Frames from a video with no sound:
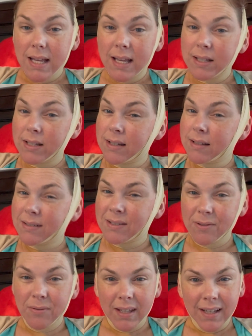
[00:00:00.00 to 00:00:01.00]
and
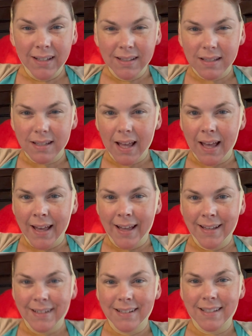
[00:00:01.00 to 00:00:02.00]
do things
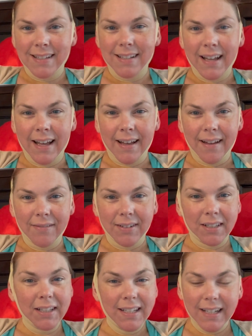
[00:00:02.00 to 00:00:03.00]
and have a
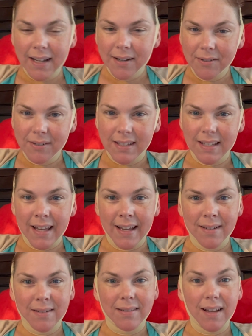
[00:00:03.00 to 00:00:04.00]
clean house
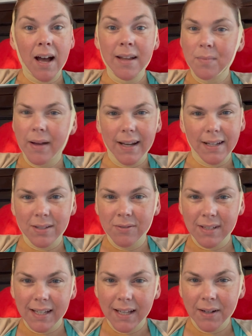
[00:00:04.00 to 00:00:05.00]
and unpack as soon
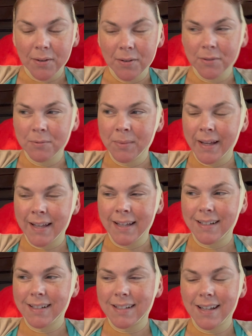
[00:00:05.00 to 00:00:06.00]
as I get home
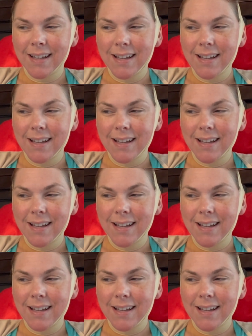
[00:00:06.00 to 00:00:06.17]
and